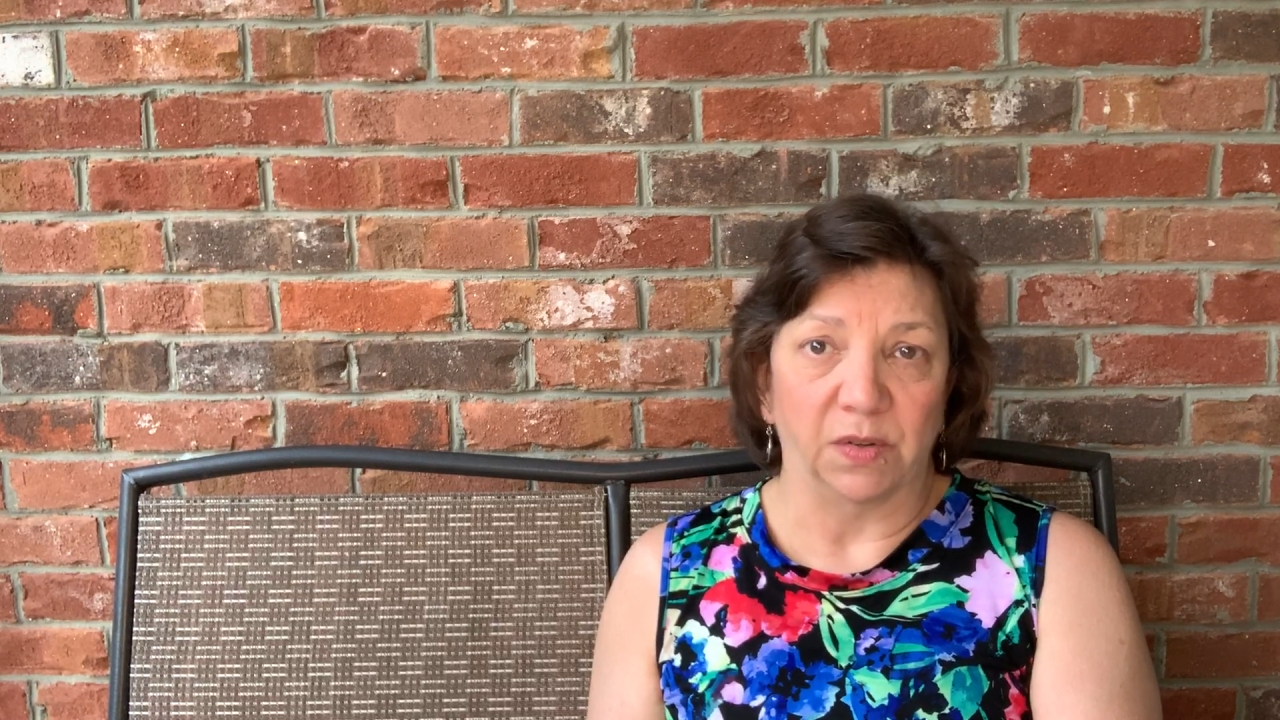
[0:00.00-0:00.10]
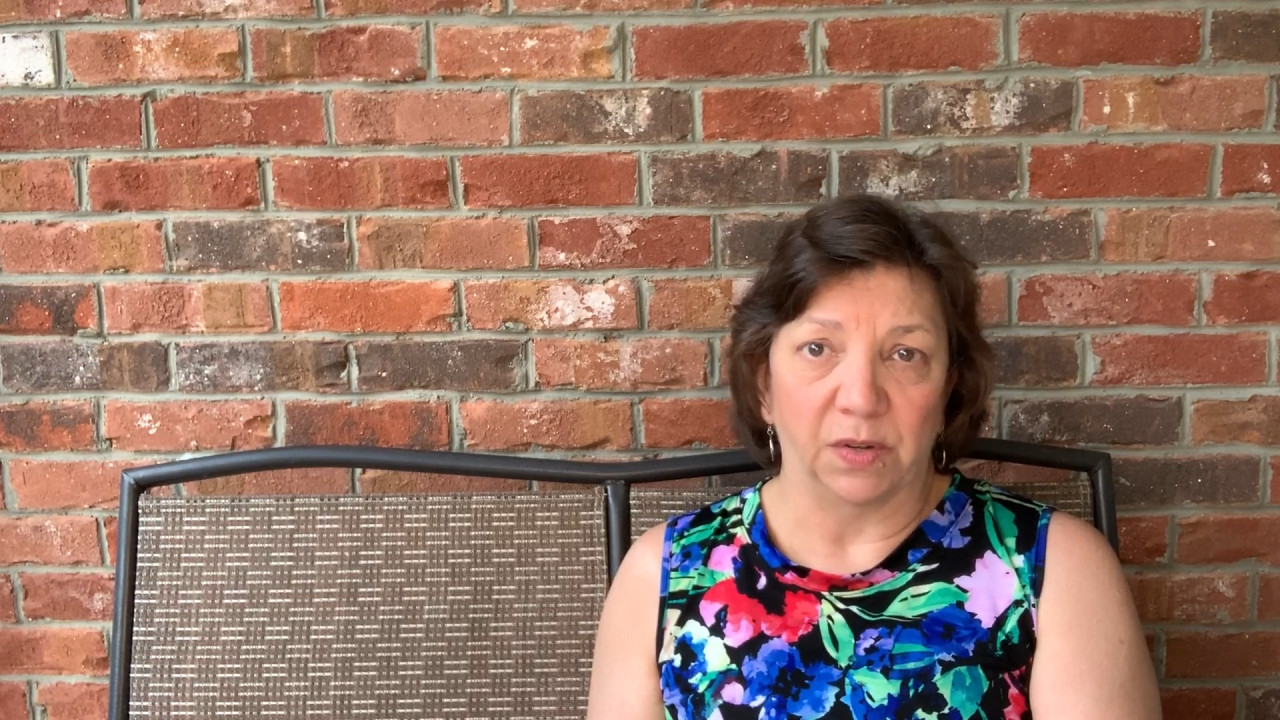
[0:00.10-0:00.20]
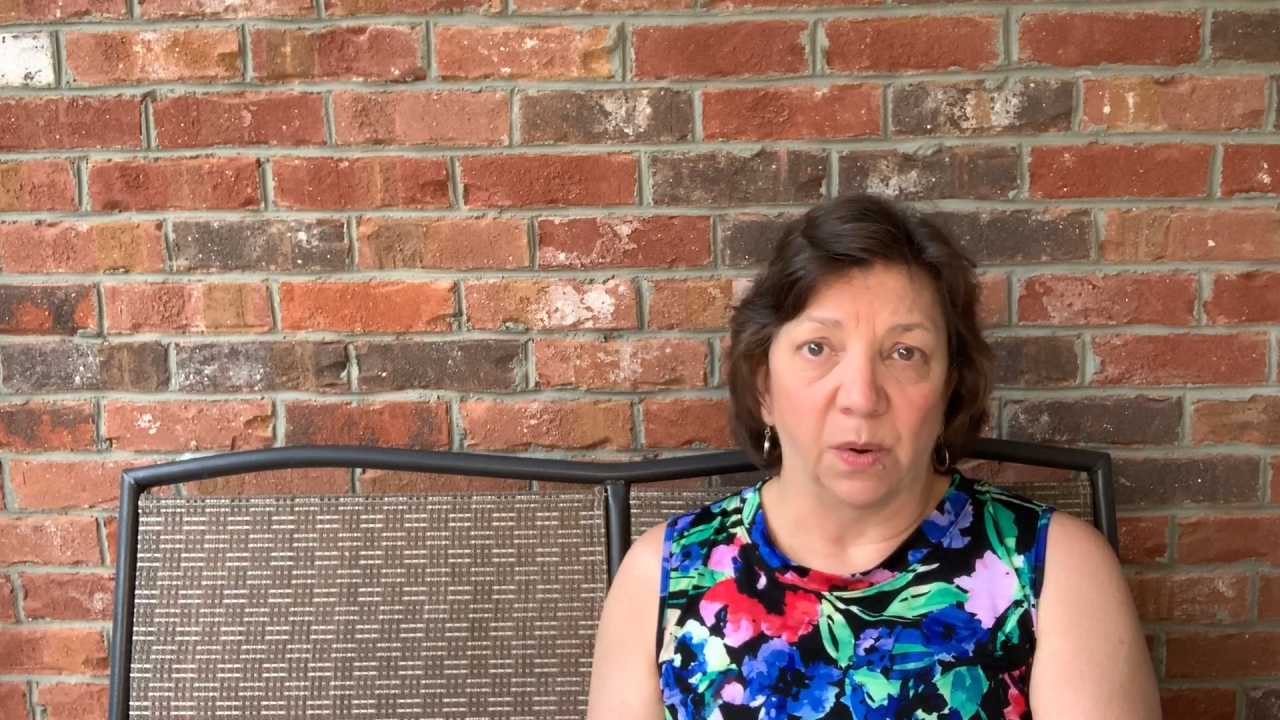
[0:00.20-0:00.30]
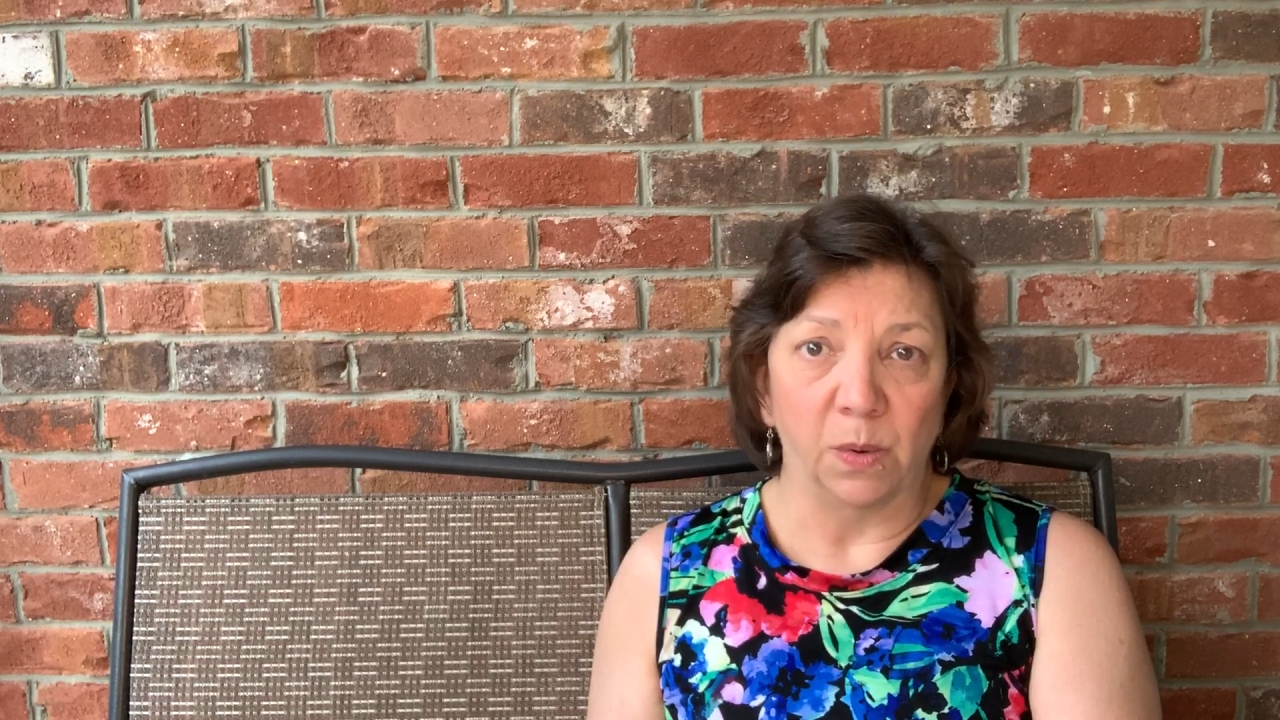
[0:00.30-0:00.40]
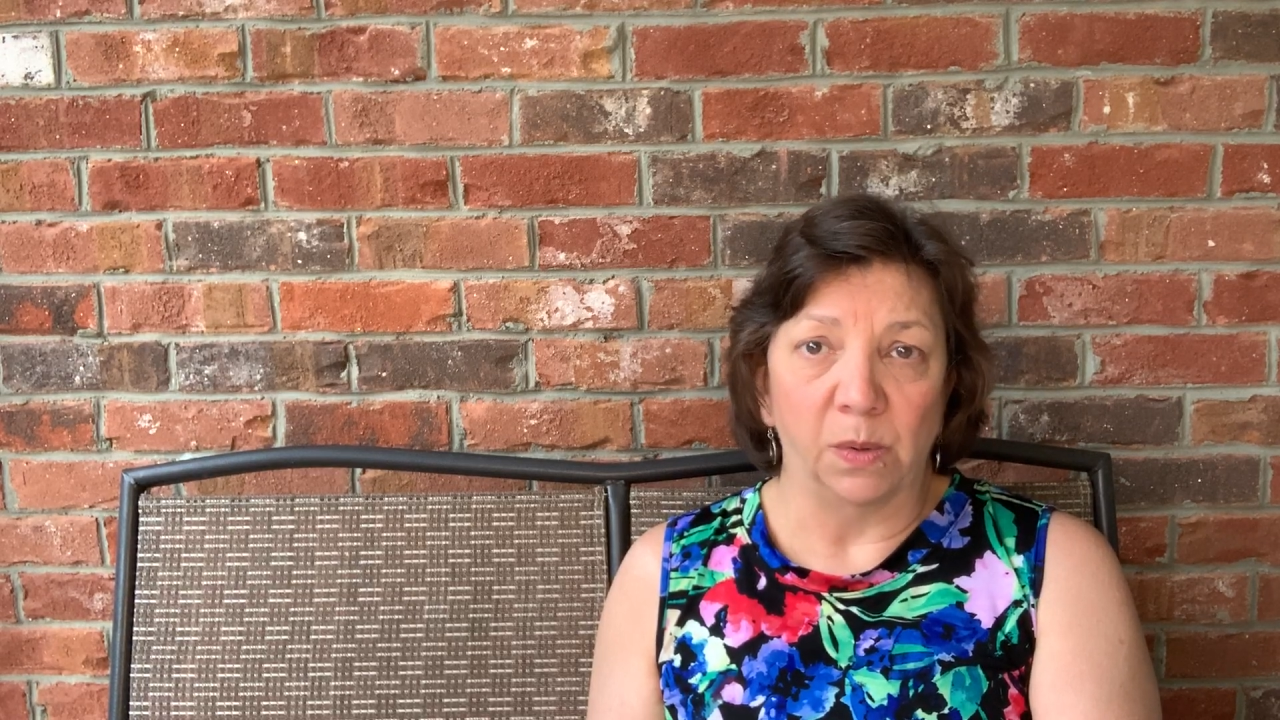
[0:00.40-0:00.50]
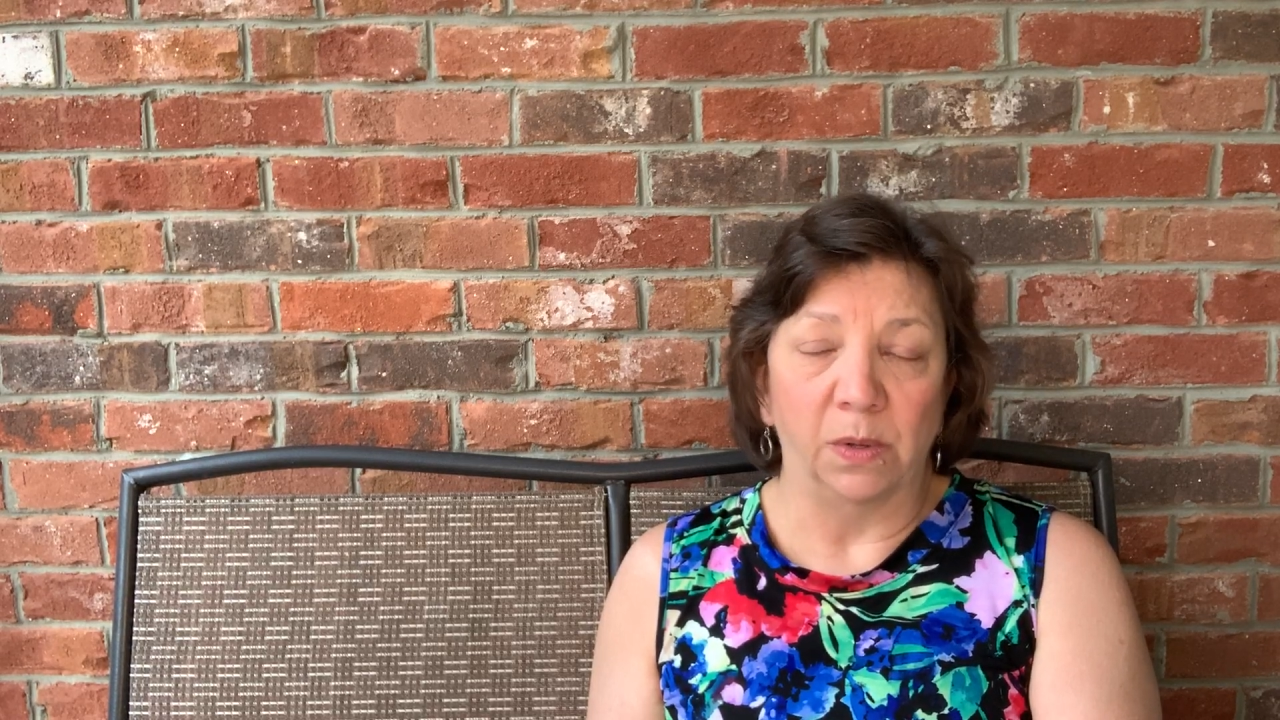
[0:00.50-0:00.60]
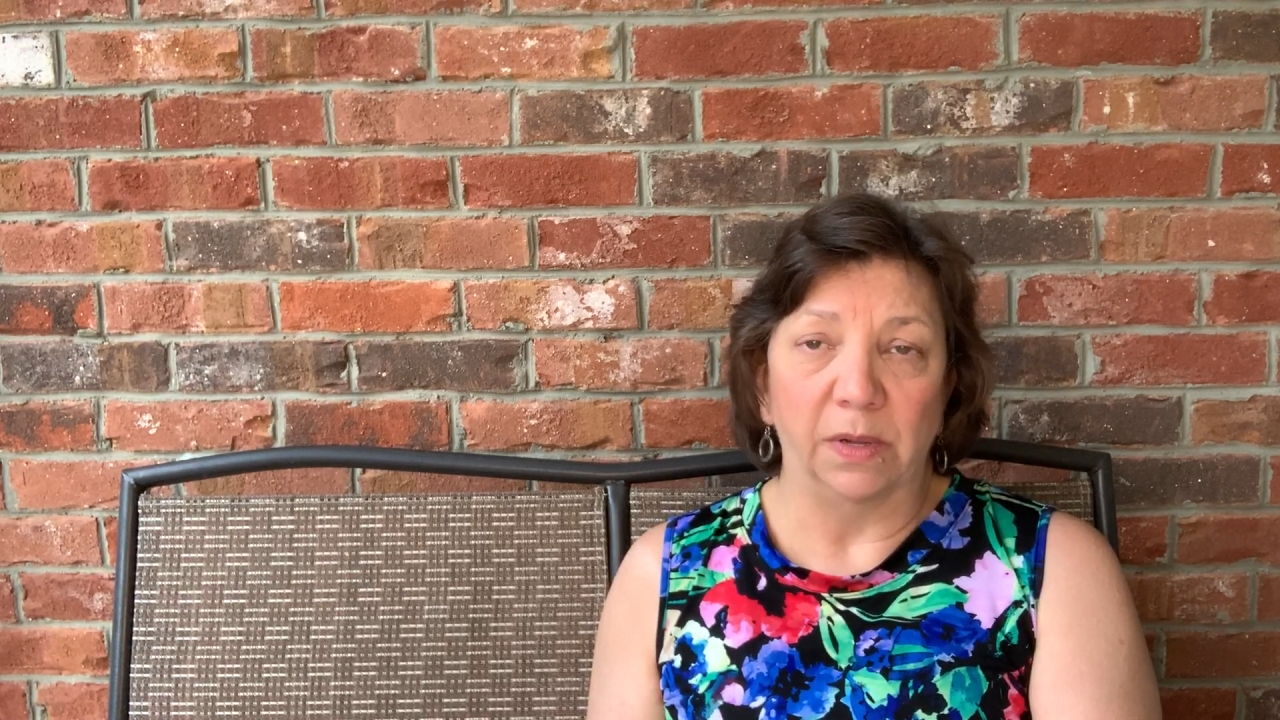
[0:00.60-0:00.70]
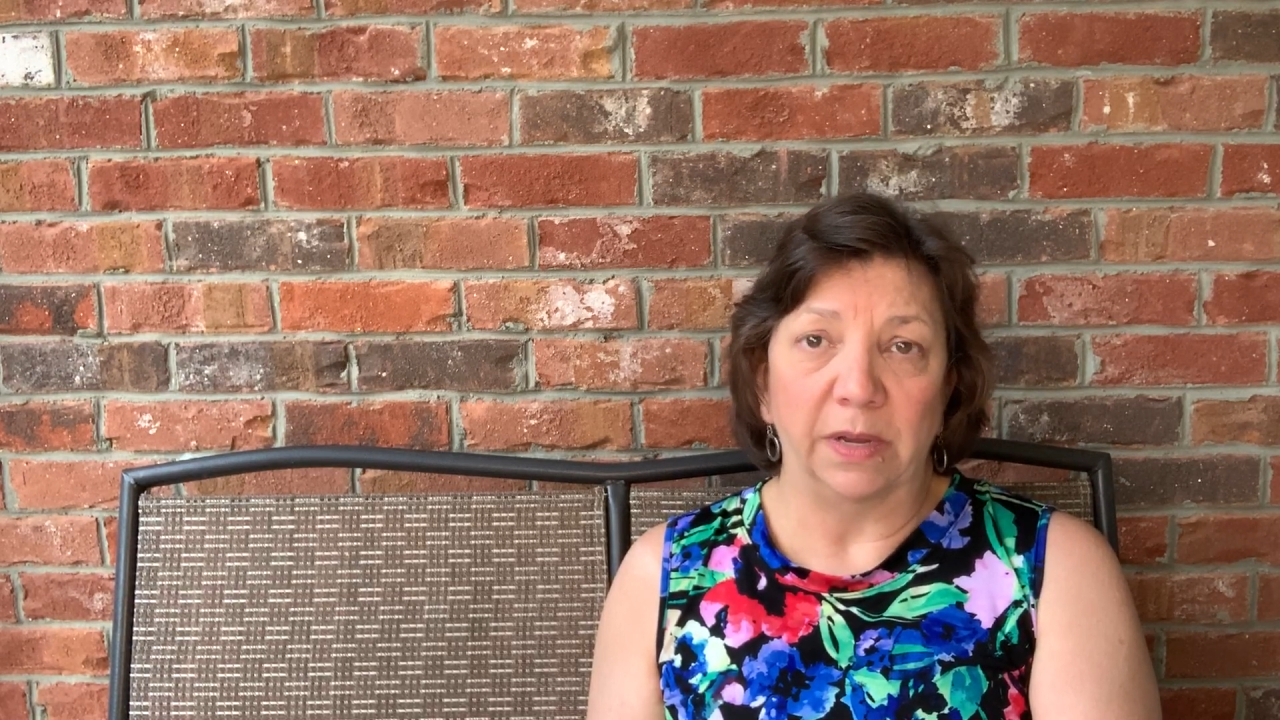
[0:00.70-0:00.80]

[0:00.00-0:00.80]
soul.